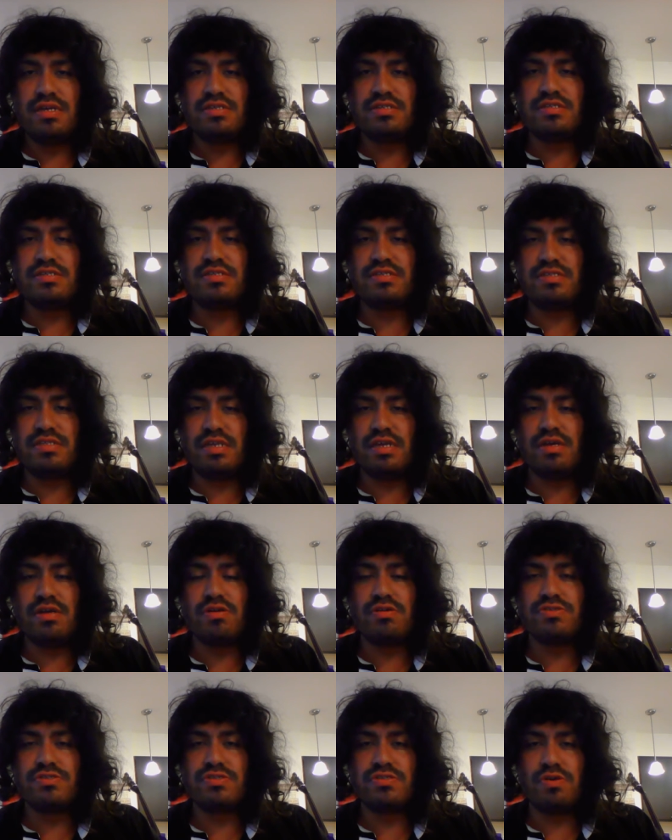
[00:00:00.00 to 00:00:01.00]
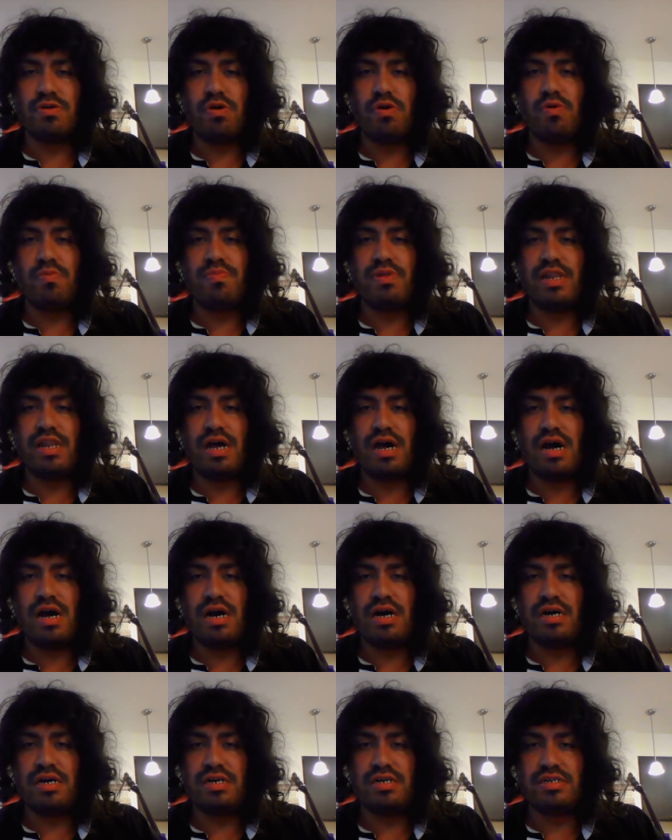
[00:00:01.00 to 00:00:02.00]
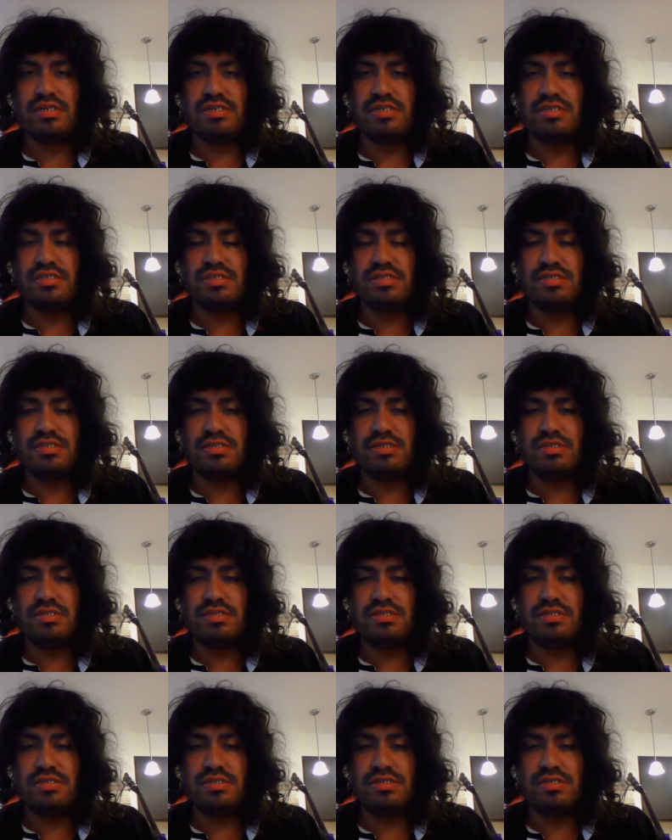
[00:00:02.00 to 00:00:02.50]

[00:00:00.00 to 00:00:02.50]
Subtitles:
Still so blind.